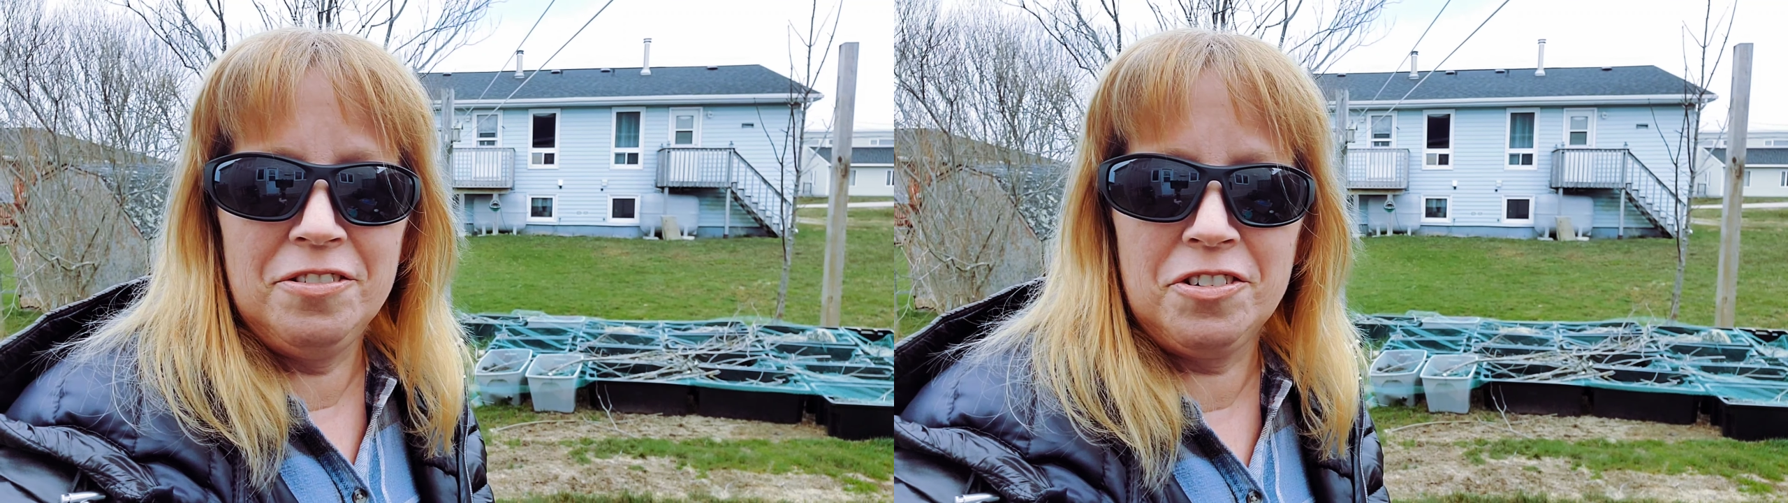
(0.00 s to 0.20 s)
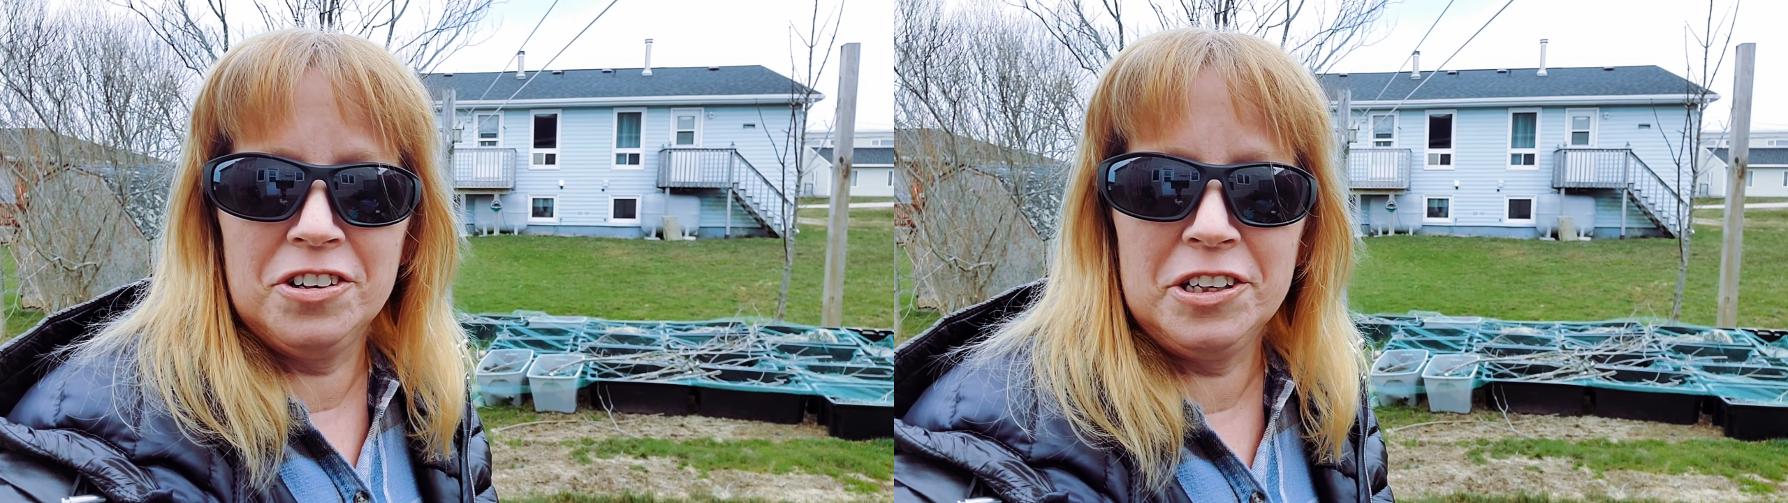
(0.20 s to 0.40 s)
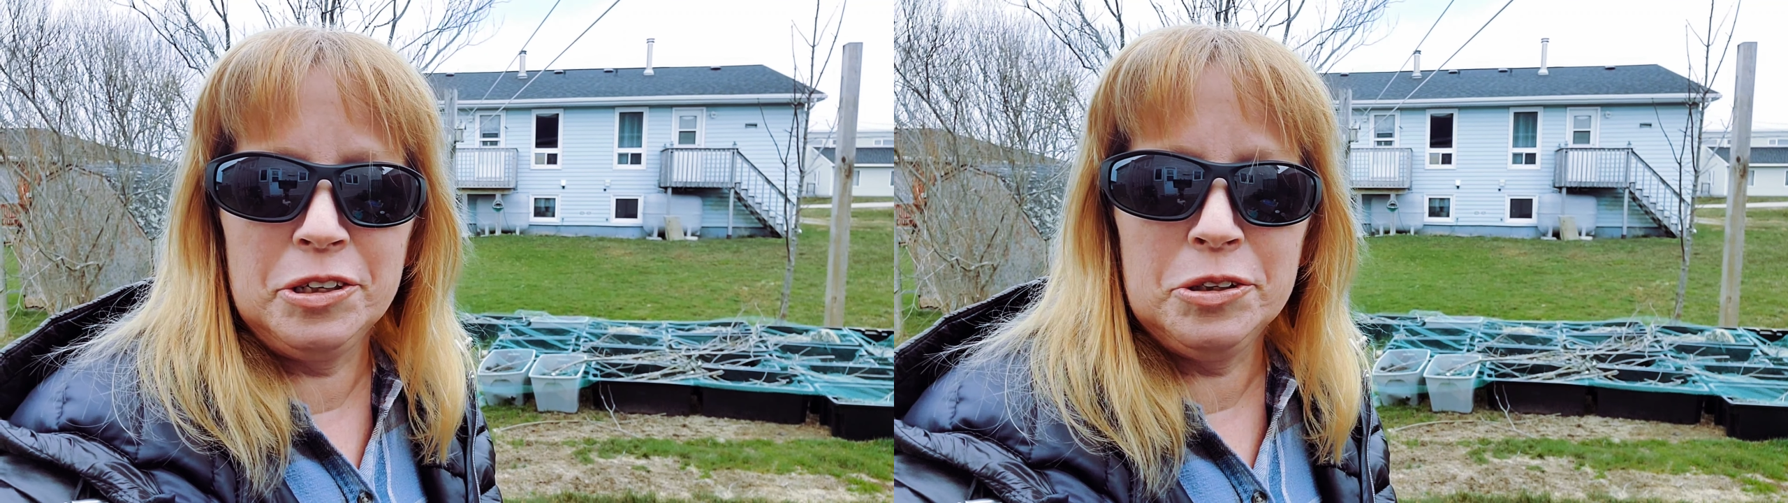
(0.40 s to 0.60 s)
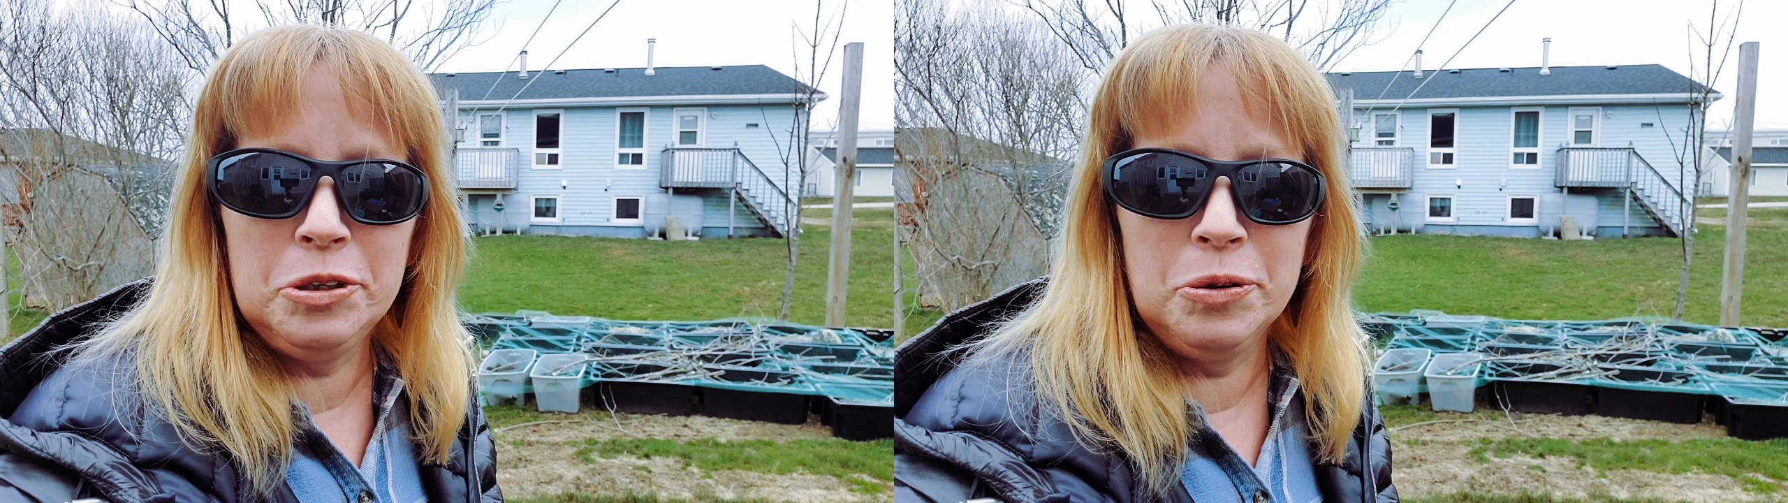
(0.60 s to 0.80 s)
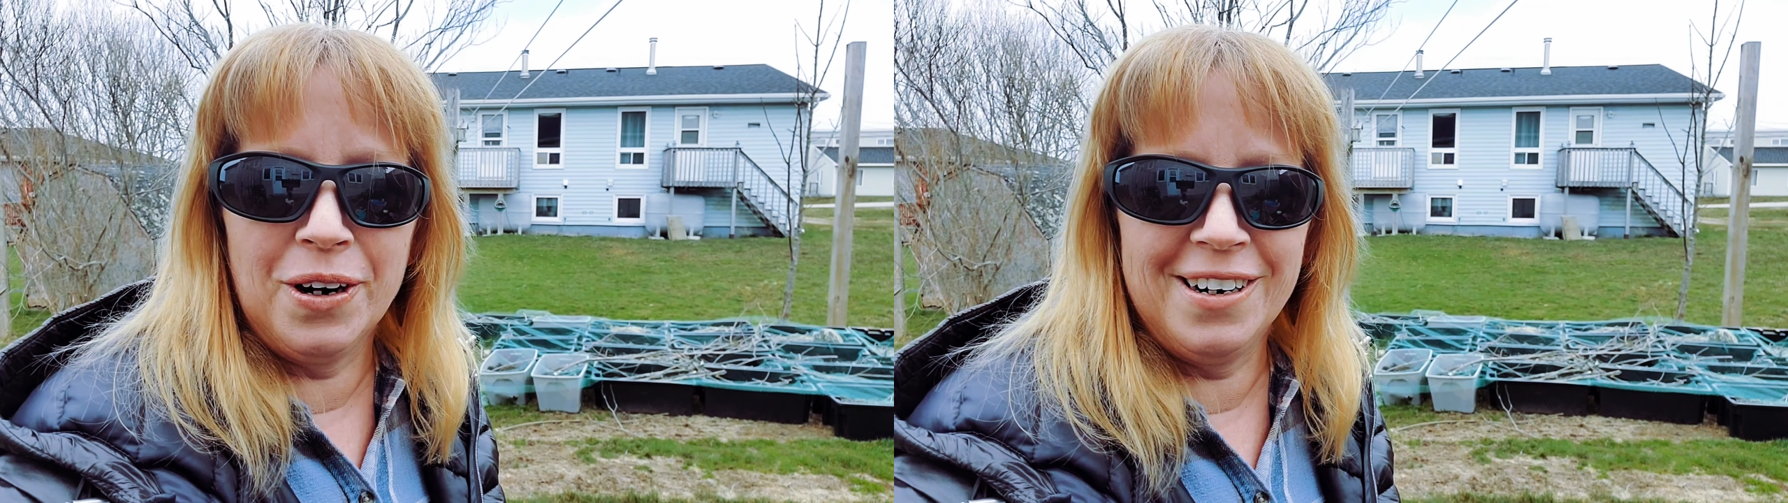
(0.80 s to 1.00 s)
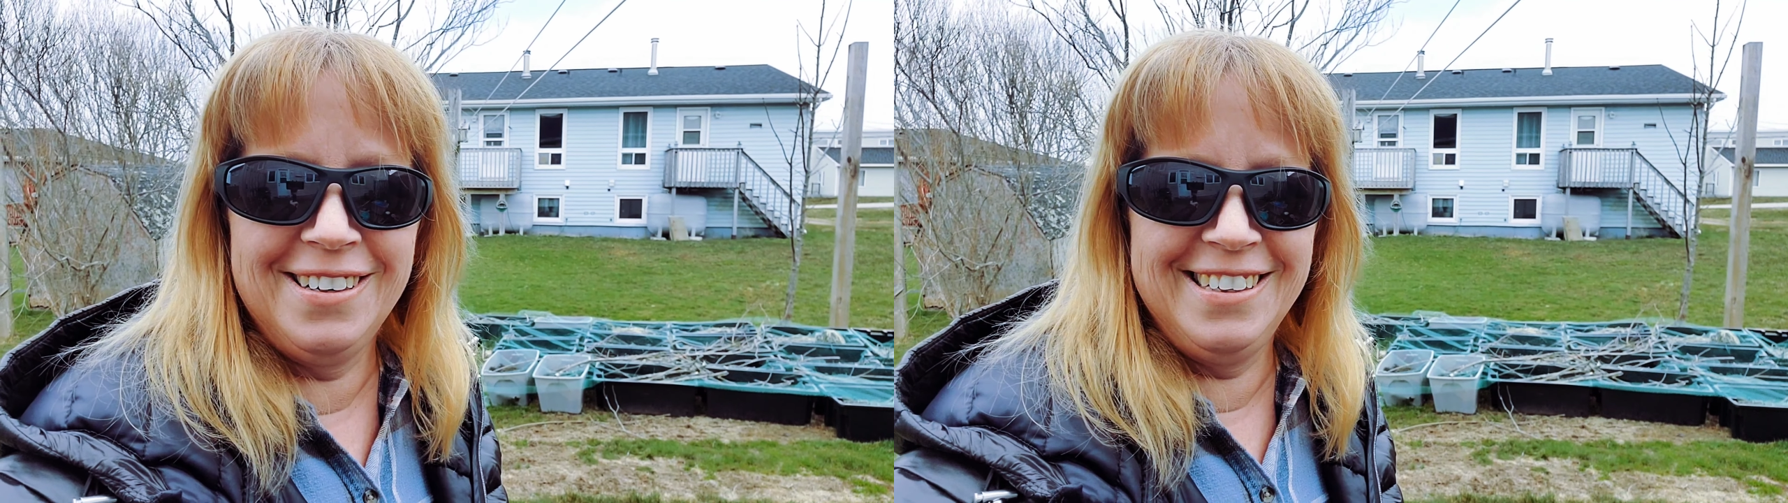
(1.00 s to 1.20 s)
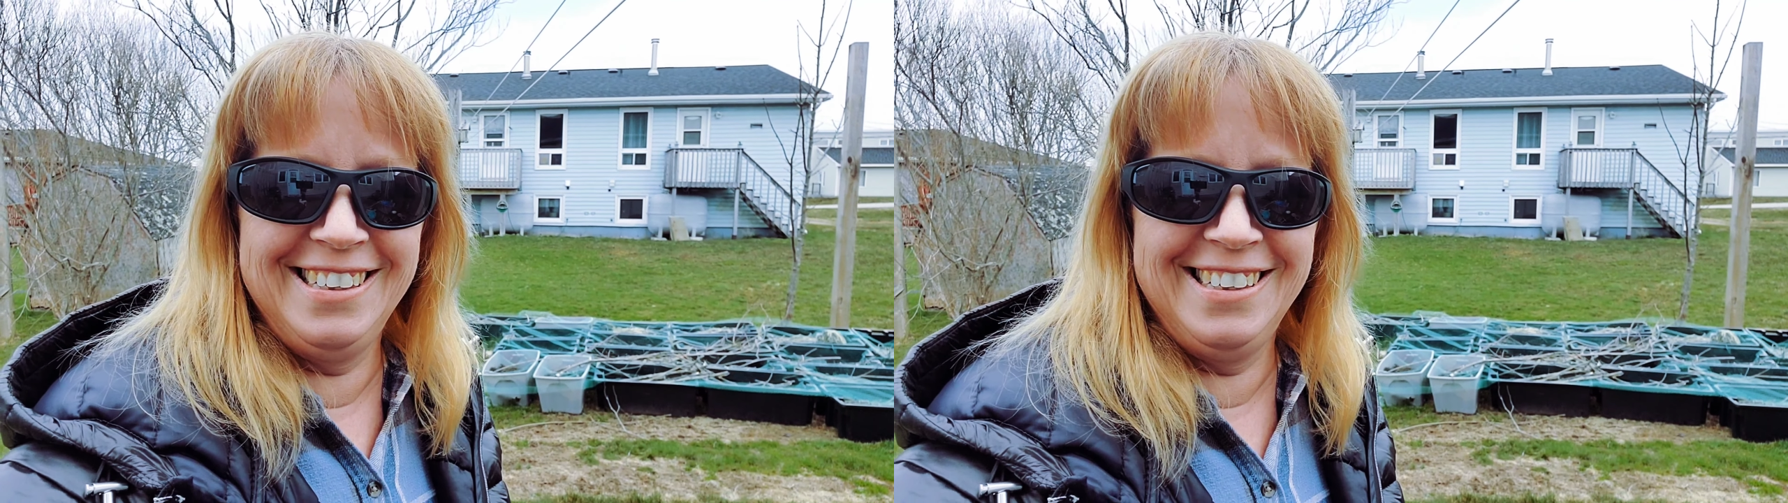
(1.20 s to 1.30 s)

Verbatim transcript: for a little tour?